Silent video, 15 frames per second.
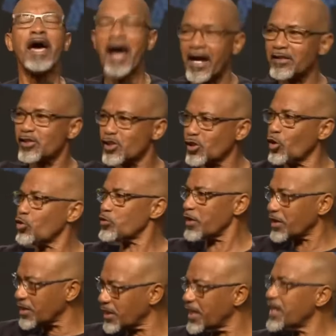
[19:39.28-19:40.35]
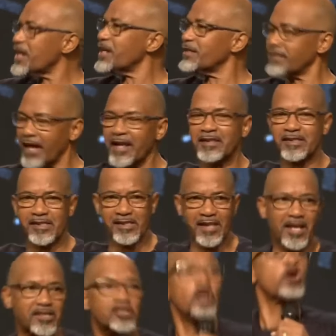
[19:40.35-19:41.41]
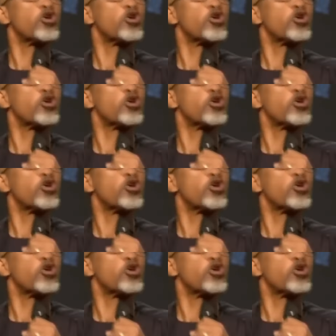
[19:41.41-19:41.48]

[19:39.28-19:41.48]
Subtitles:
And so the king then says,